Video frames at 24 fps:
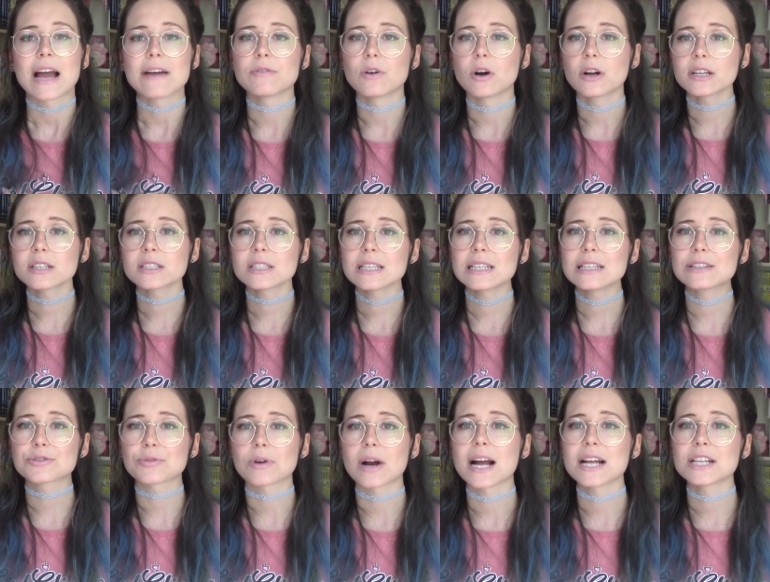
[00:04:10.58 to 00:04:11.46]
I've honestly
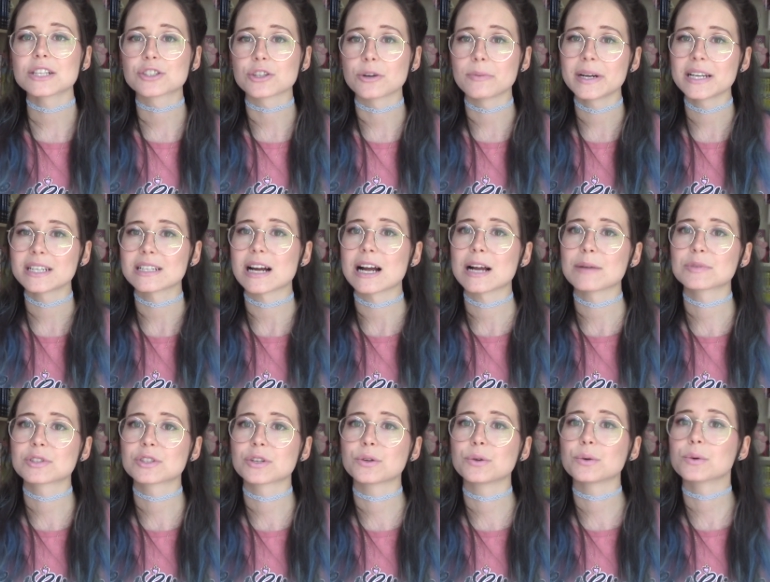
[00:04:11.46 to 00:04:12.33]
tried so many times
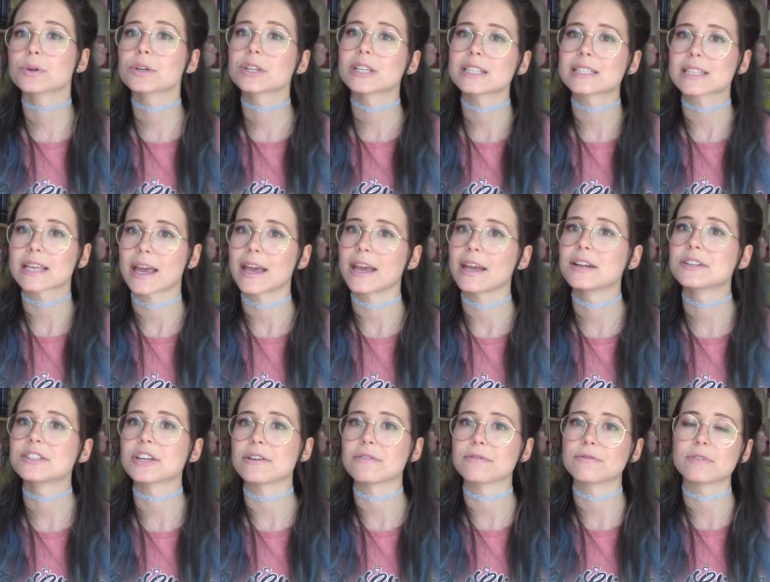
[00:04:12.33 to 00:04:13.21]
to Google this
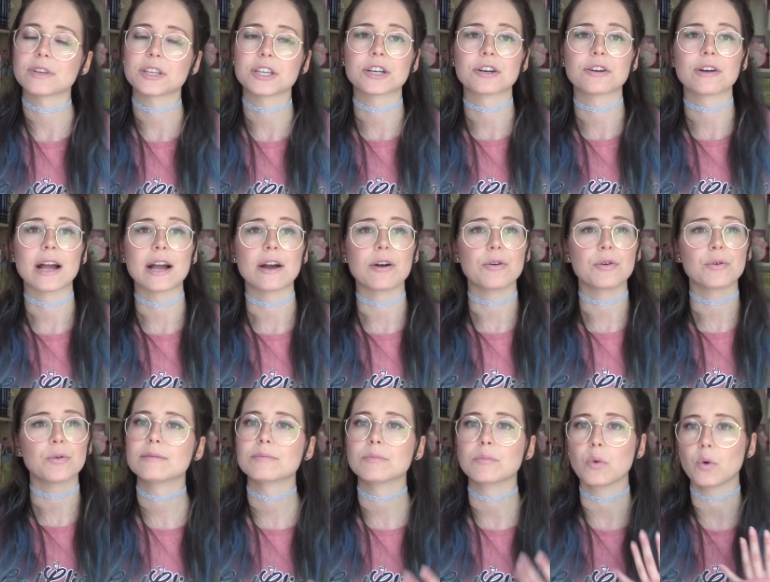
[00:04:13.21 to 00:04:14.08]
cage and figure out
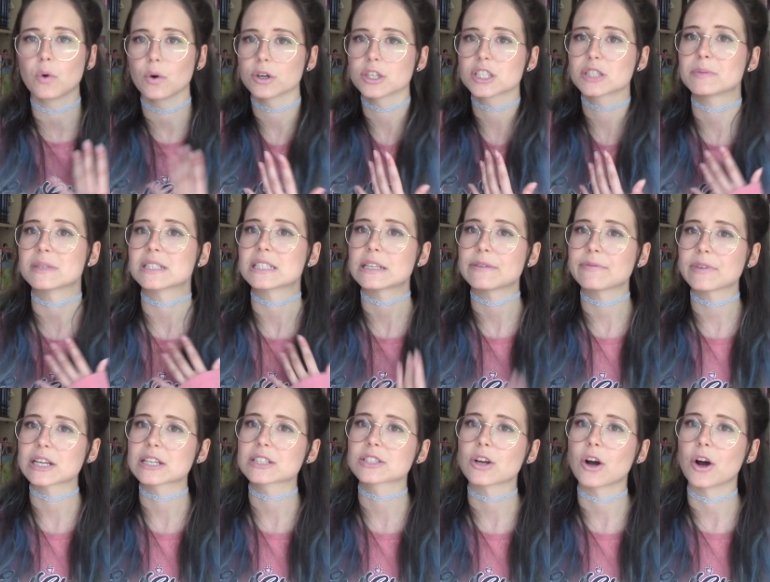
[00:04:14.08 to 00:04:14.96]
more
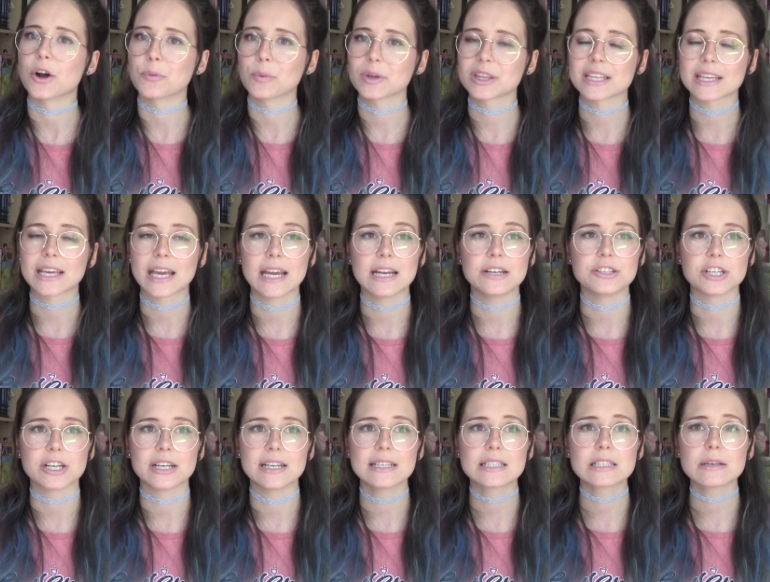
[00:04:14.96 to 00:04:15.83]
specifics on what the cage
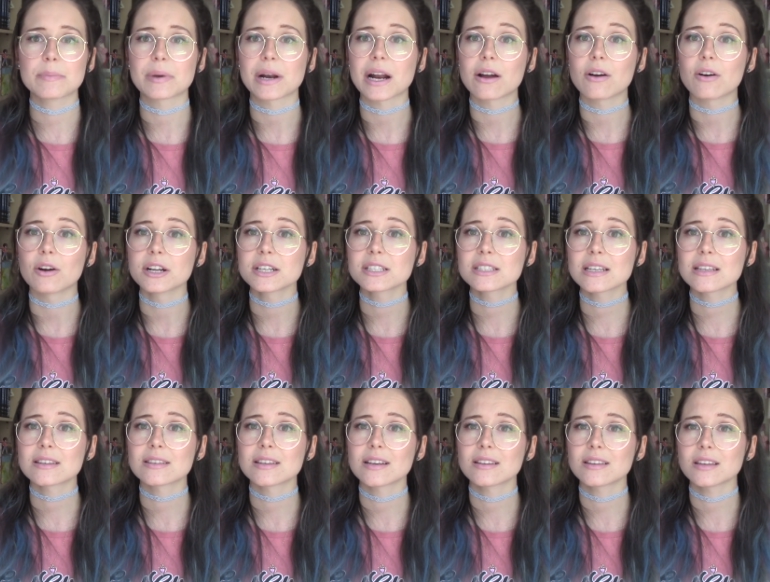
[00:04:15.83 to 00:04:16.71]
is, but I honestly
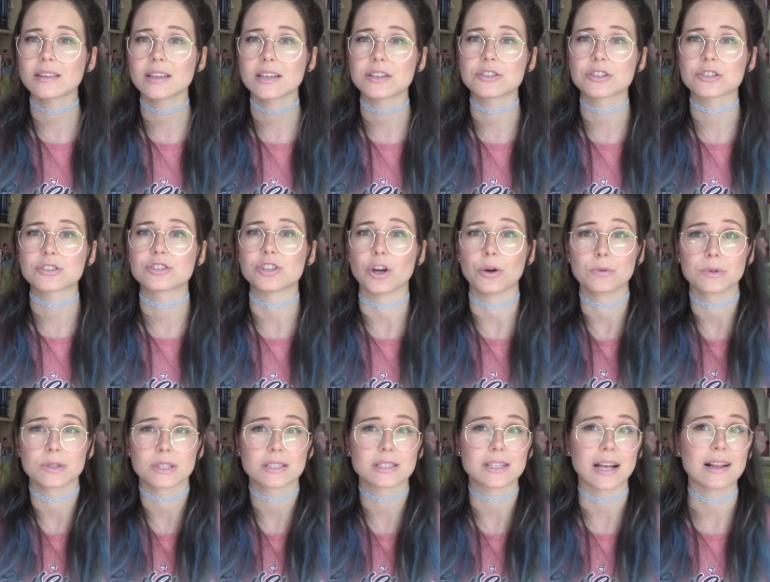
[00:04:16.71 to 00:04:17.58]
think that they just
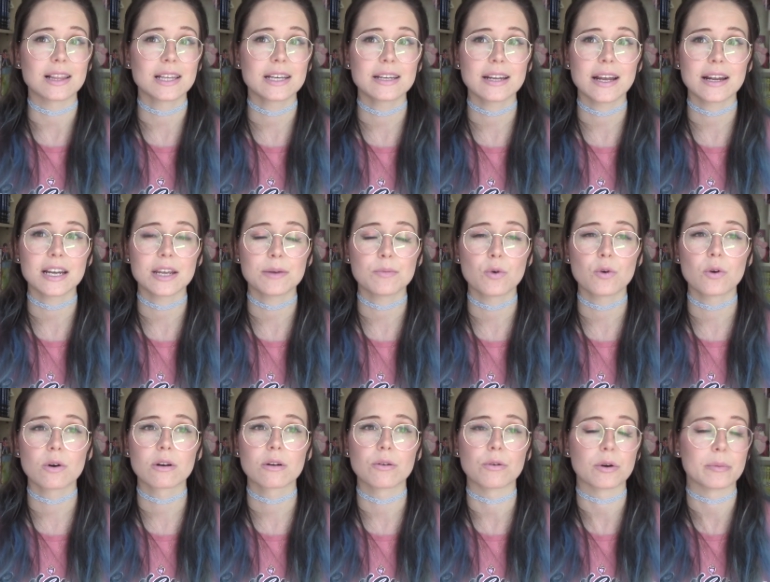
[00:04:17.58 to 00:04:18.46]
don't sell it
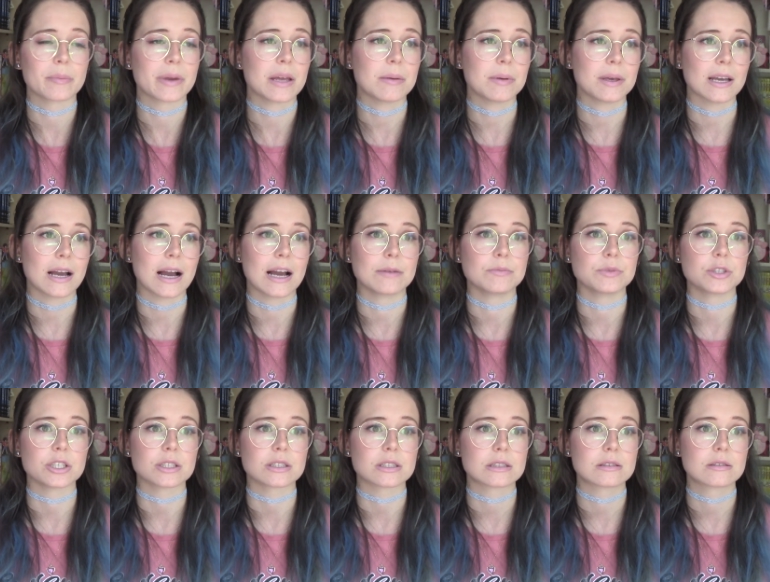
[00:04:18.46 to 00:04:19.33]
anymore, or maybe I'm
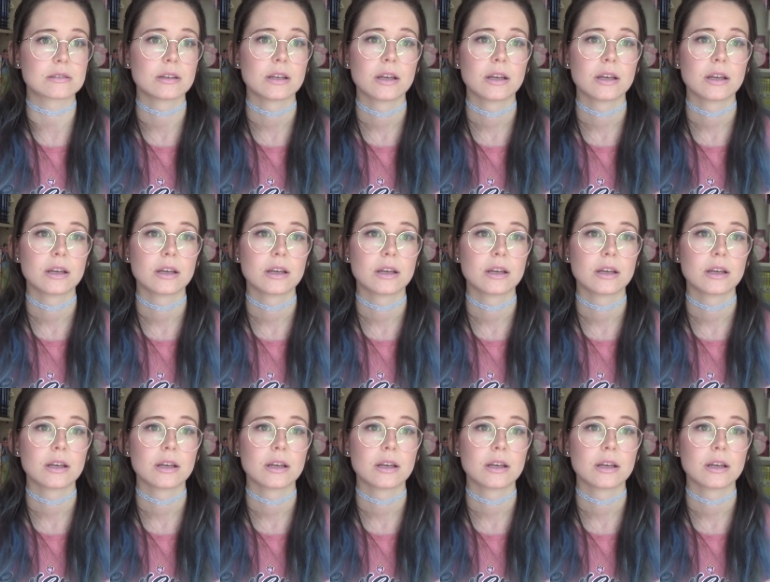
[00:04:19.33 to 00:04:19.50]
just